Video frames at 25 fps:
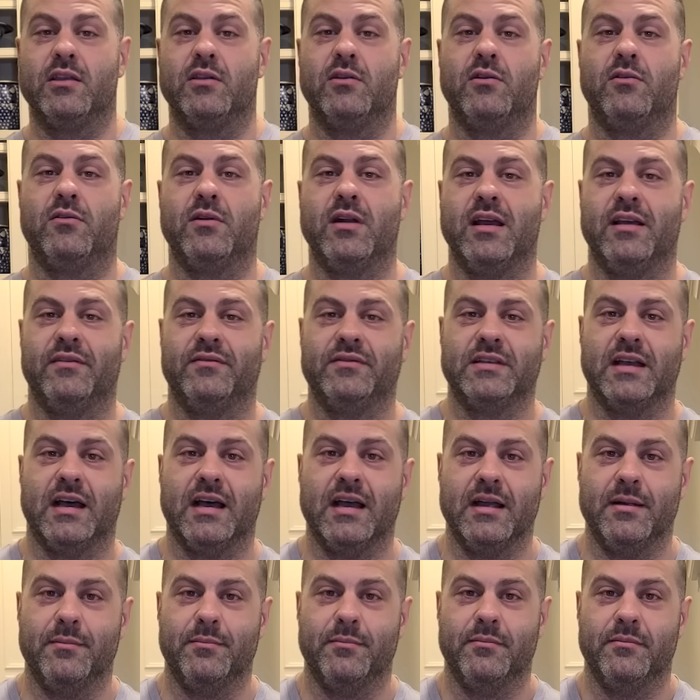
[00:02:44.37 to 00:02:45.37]
You don't have
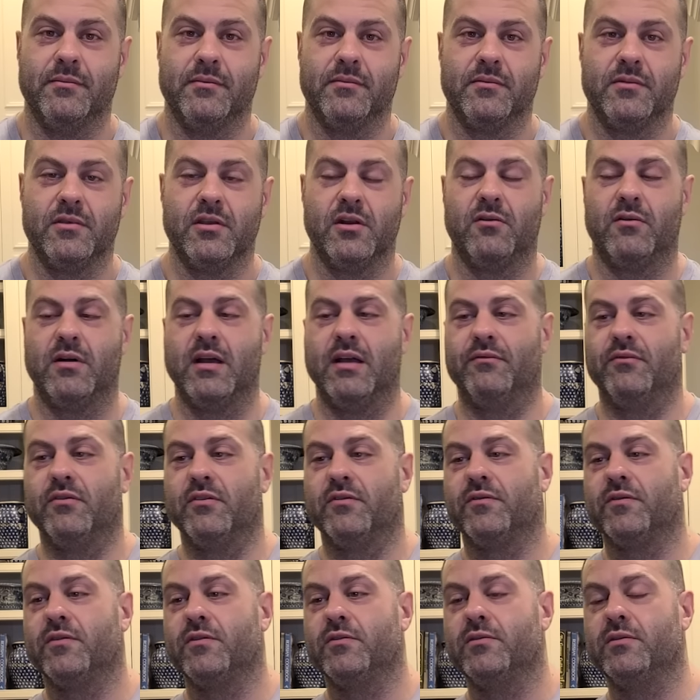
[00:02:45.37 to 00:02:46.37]
time. You don't have
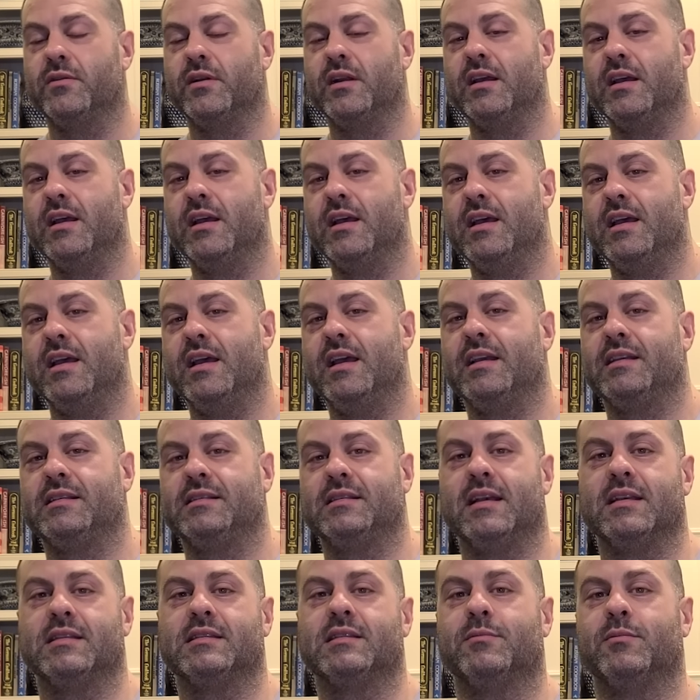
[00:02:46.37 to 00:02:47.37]
your food
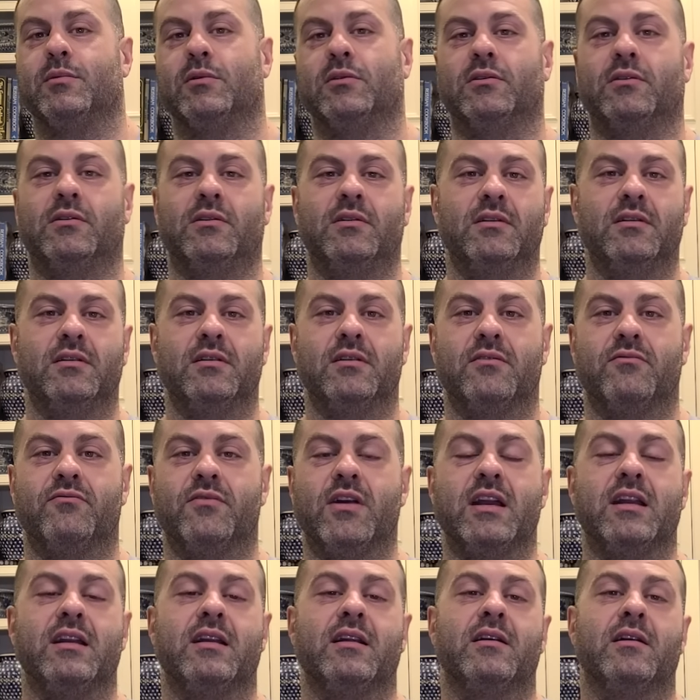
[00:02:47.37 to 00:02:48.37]
accessible and
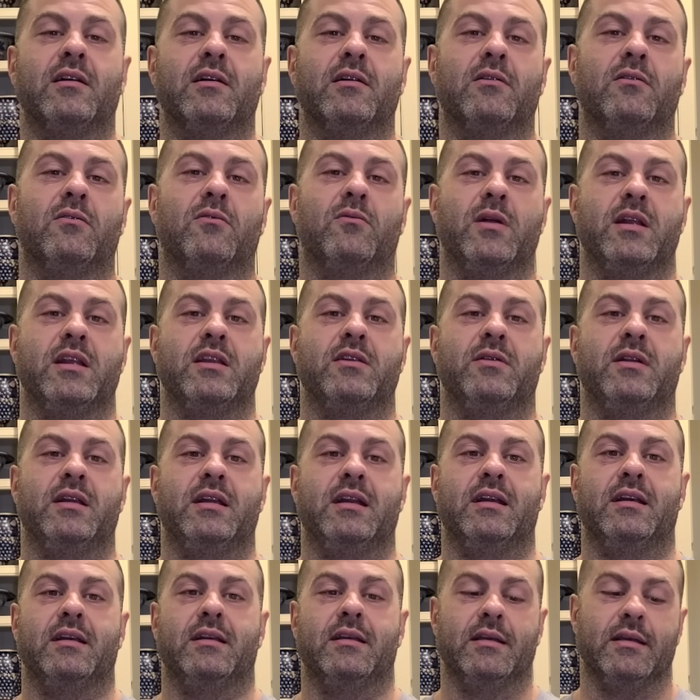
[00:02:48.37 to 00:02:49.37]
ready to go when you
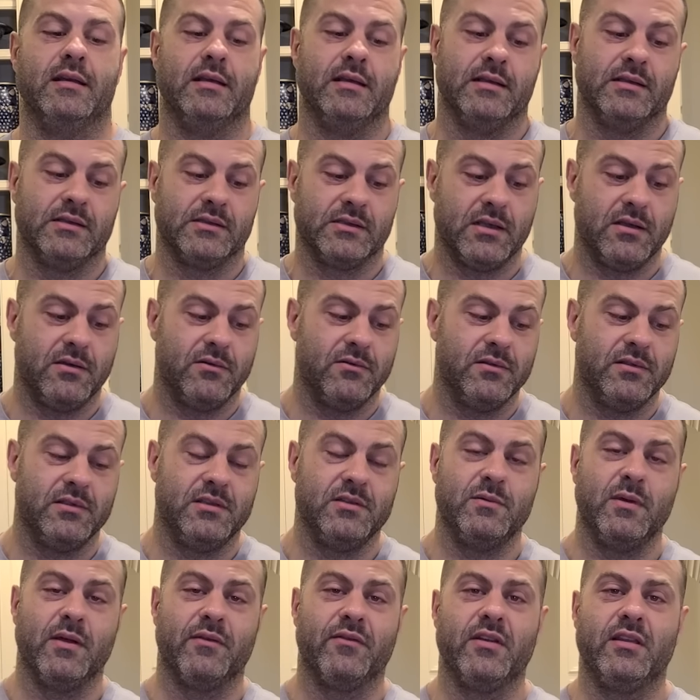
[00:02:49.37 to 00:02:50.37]
need it. So
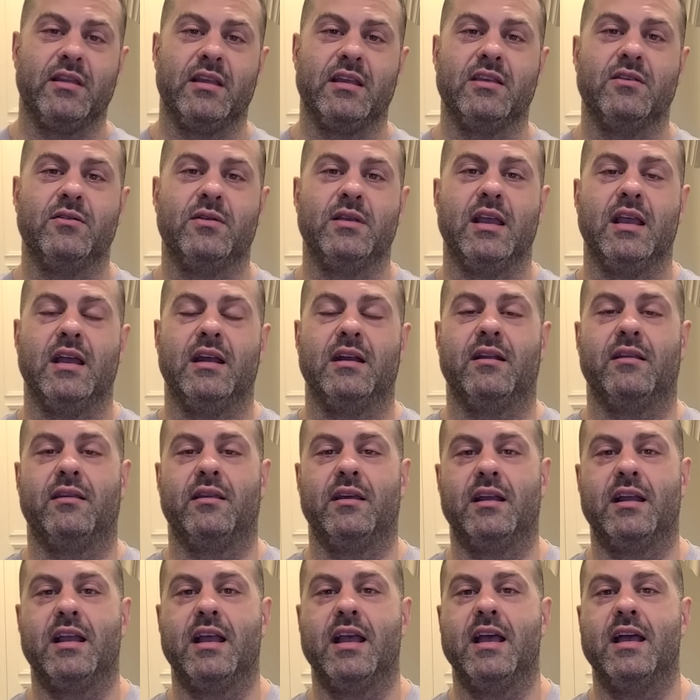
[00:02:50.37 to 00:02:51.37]
do everything you can to
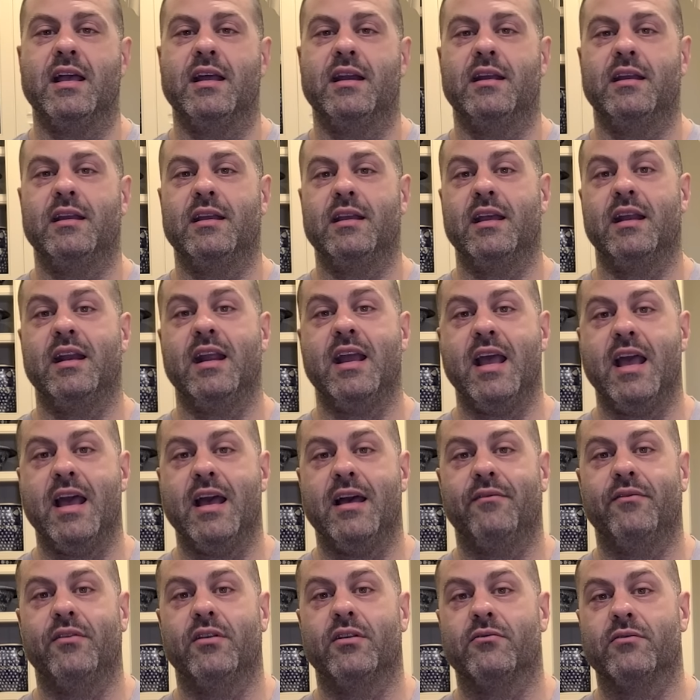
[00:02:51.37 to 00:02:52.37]
think ahead and
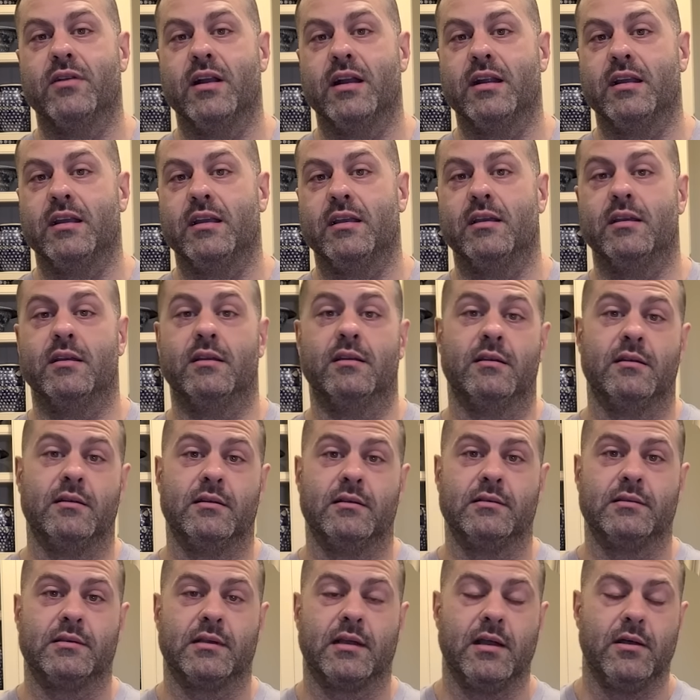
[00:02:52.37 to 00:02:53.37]
have it ready
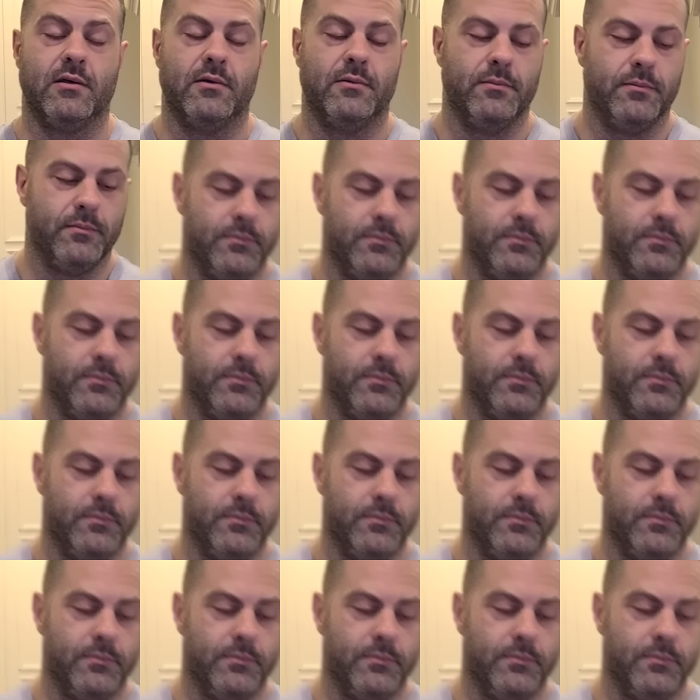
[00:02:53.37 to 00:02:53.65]
to go.